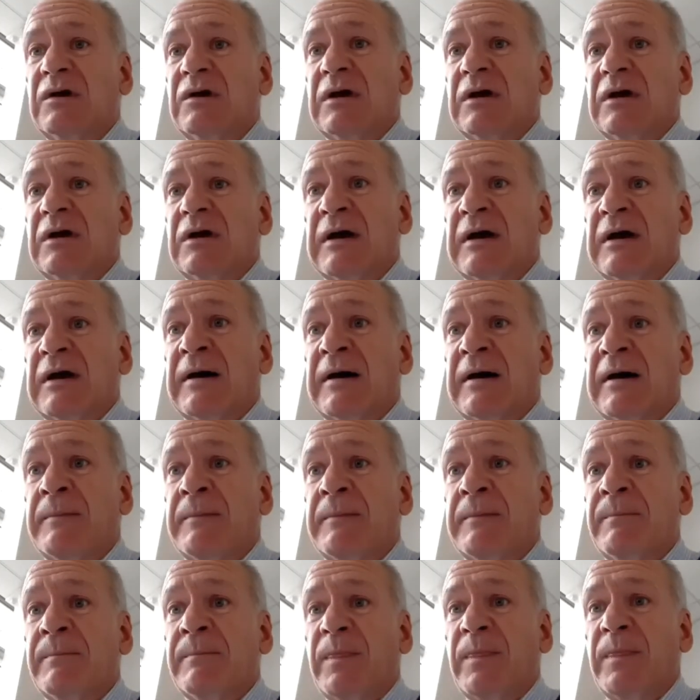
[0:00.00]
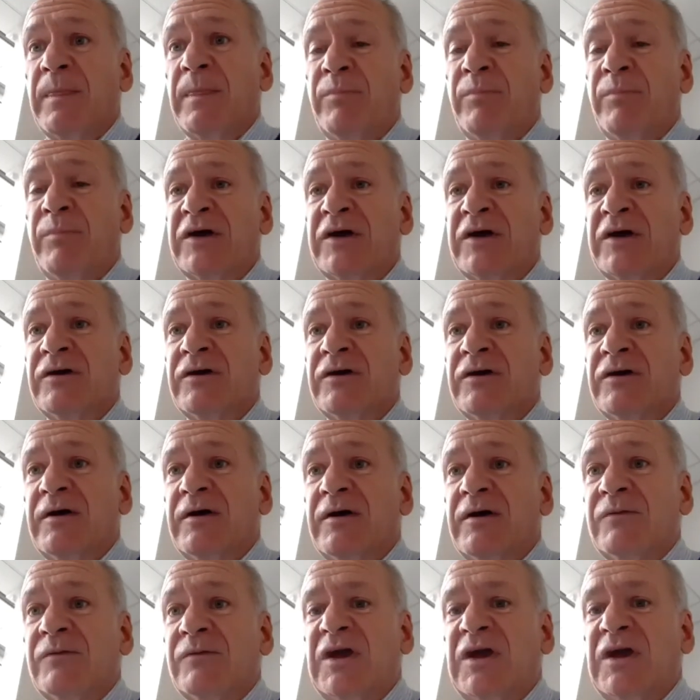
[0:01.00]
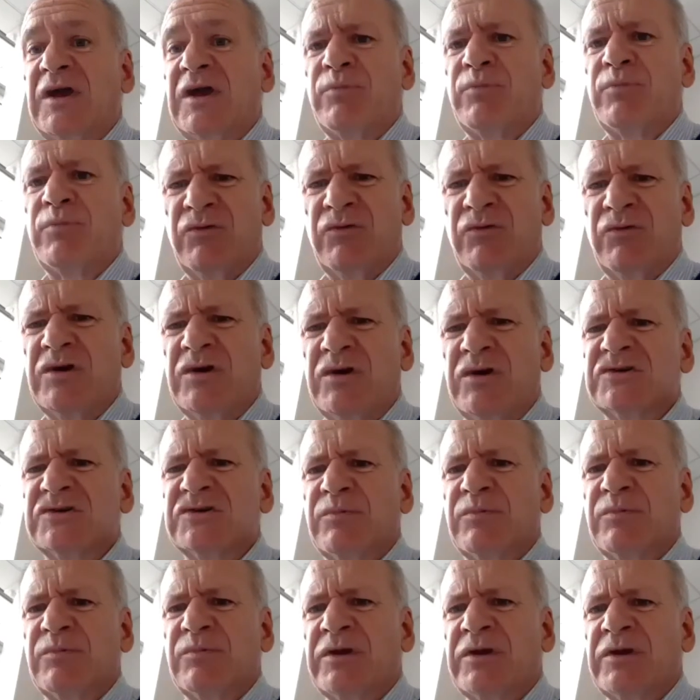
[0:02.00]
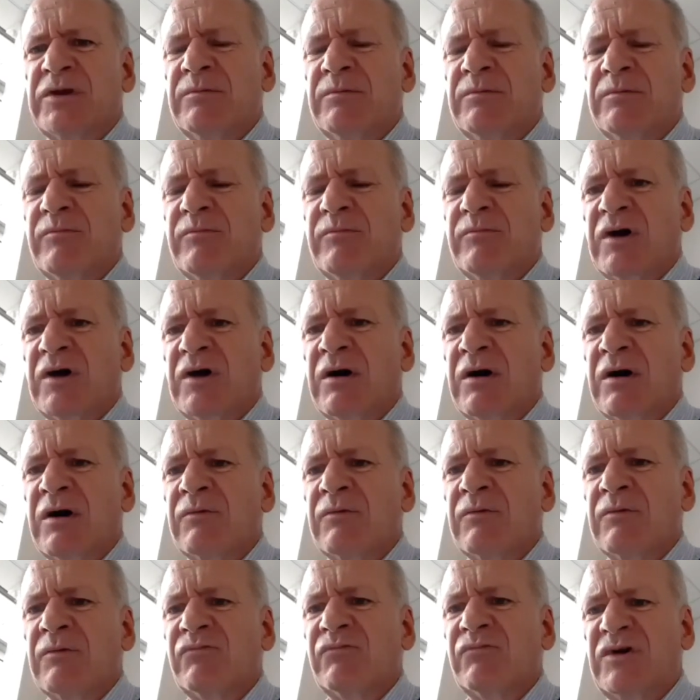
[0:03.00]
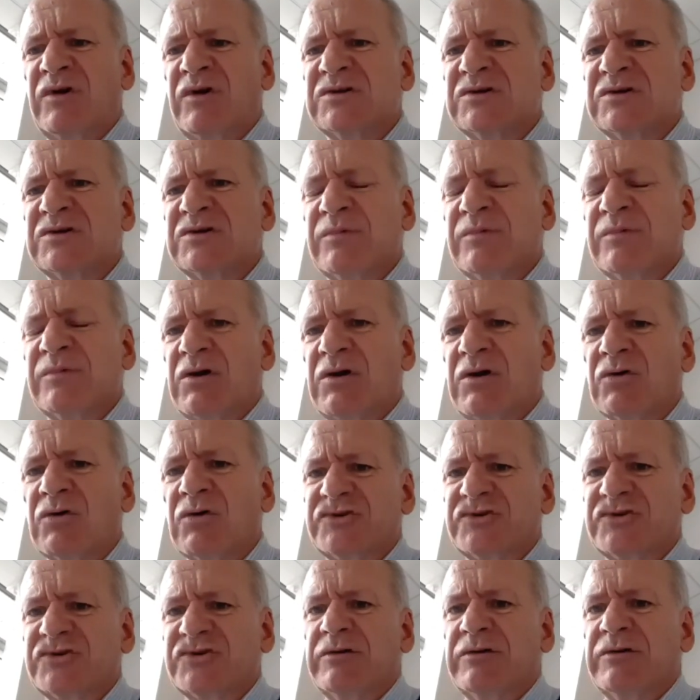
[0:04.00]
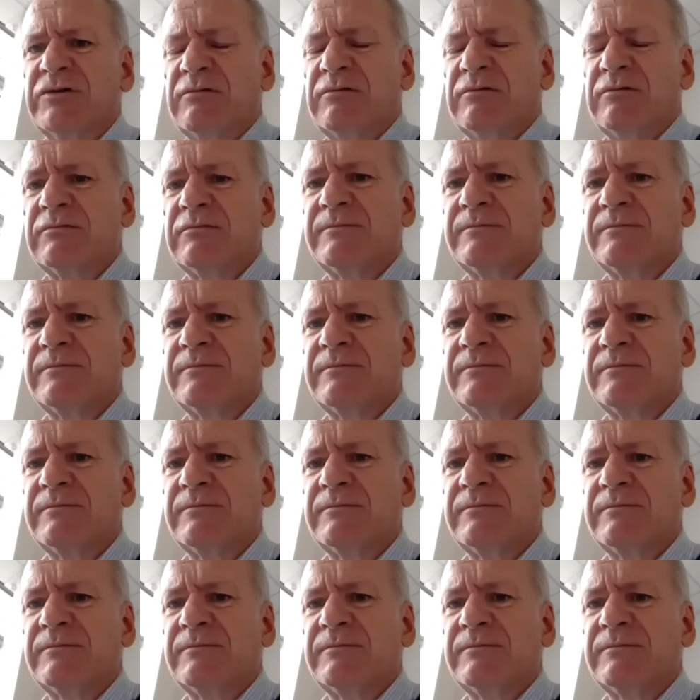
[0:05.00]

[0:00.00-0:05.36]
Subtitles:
but they're pretty reasonably costed, I would say.